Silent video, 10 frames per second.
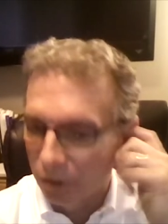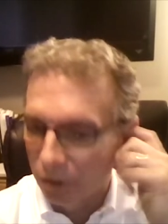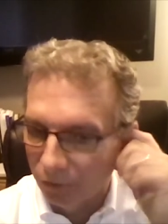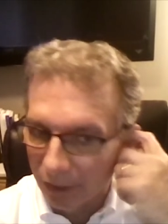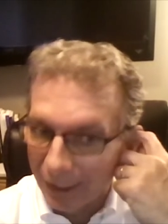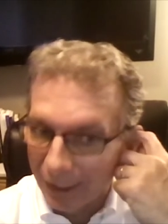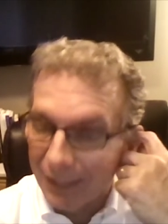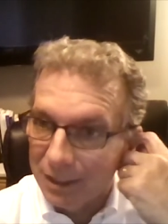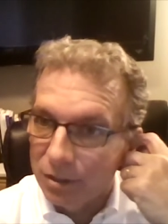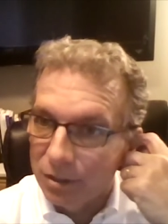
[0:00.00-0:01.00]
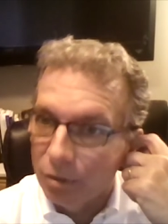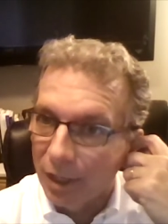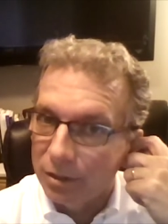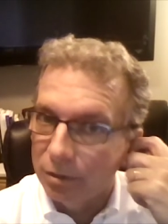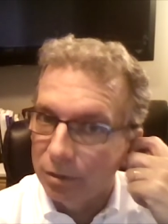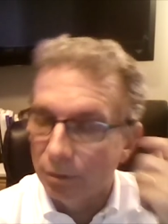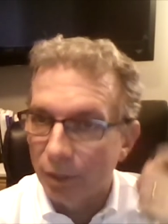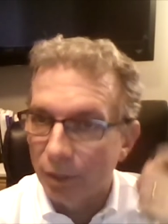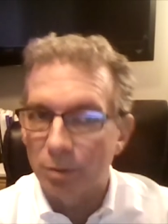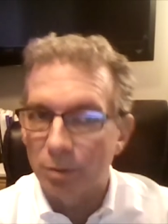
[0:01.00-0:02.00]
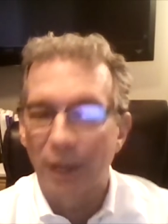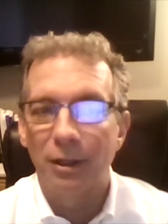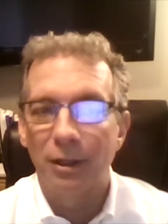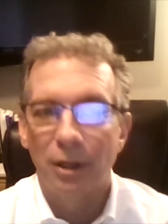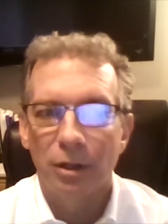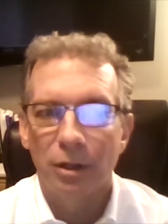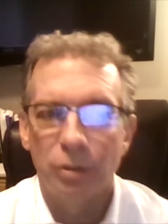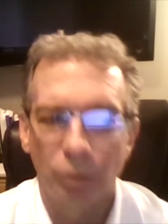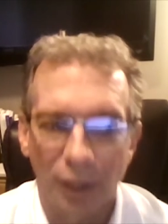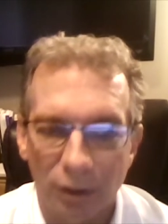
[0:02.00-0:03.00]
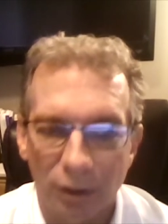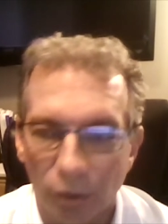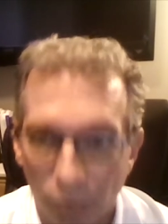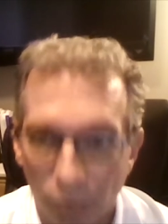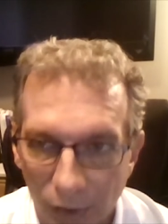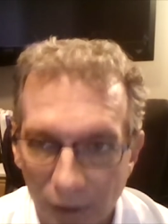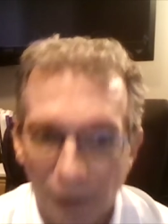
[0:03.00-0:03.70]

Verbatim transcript: curve fit, and I did do that in retrospect to a degree.